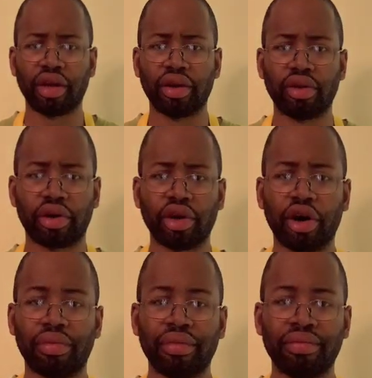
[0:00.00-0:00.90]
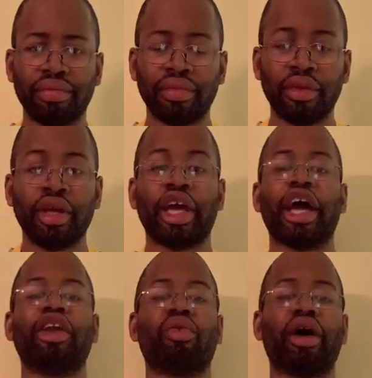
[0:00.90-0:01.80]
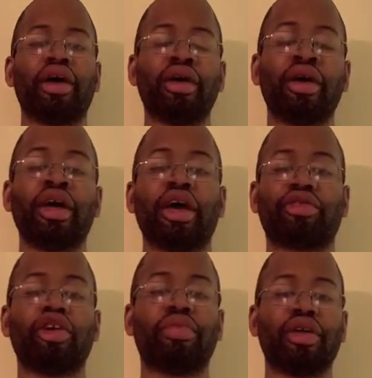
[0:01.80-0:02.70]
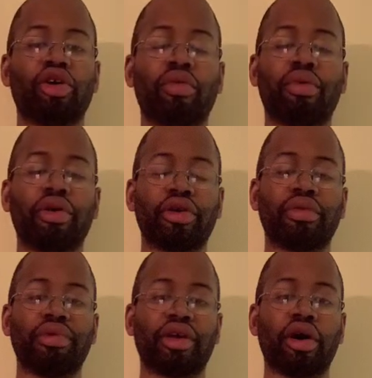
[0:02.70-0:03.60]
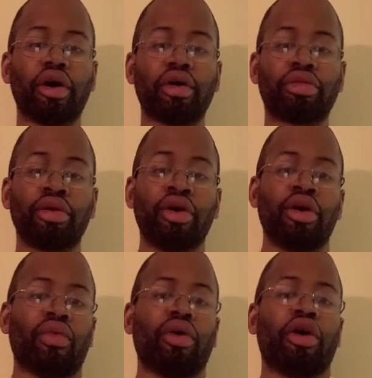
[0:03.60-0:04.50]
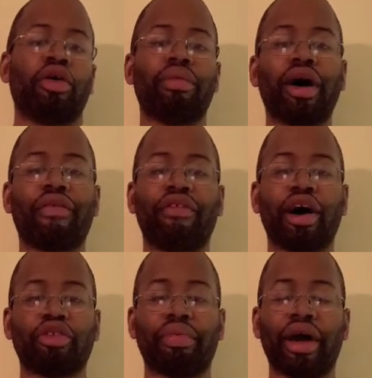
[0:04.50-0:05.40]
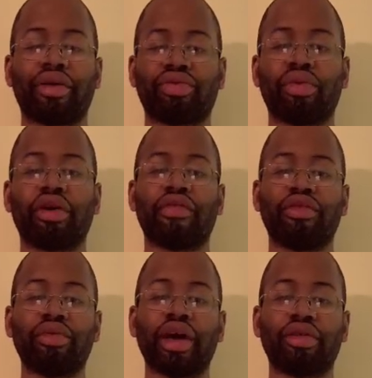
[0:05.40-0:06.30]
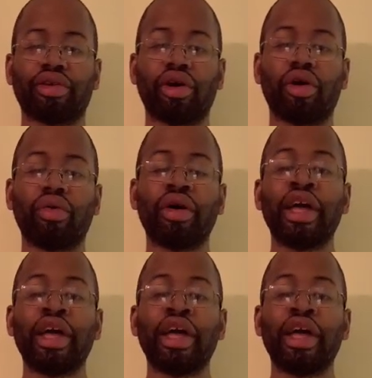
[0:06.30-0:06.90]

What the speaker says: look it up. Anyway, it's gonna be a little poignant because, well, my father passed away a few days ago,